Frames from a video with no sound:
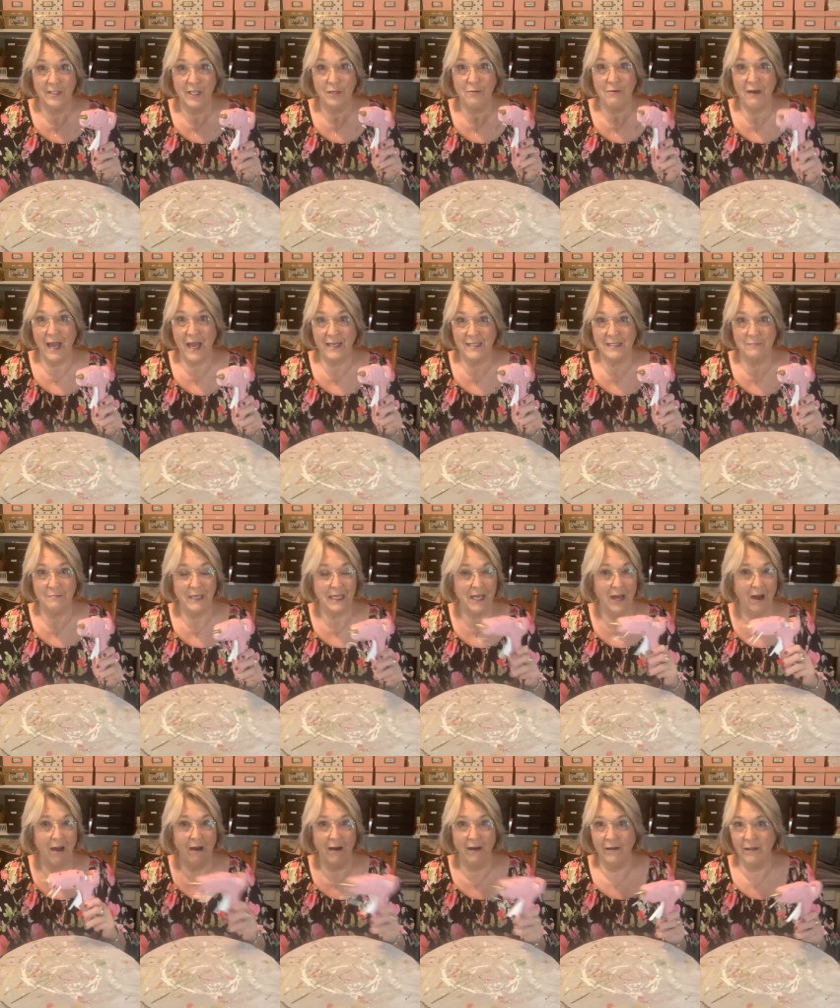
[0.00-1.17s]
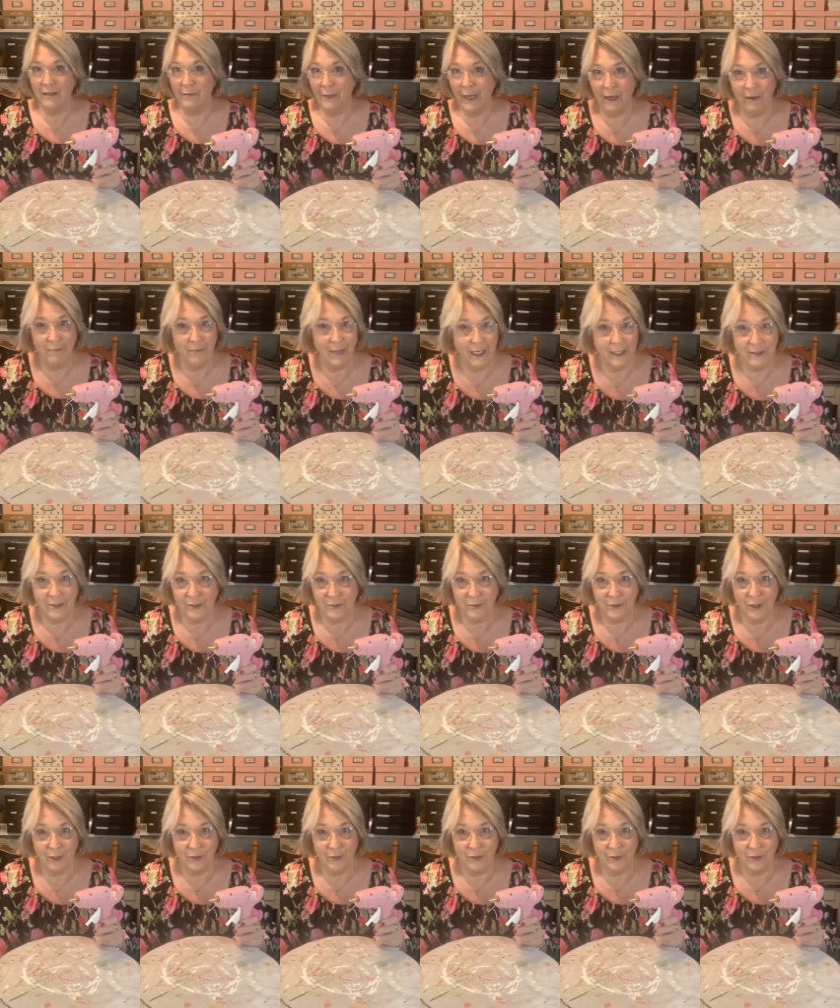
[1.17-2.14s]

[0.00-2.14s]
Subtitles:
you asked me all about my glue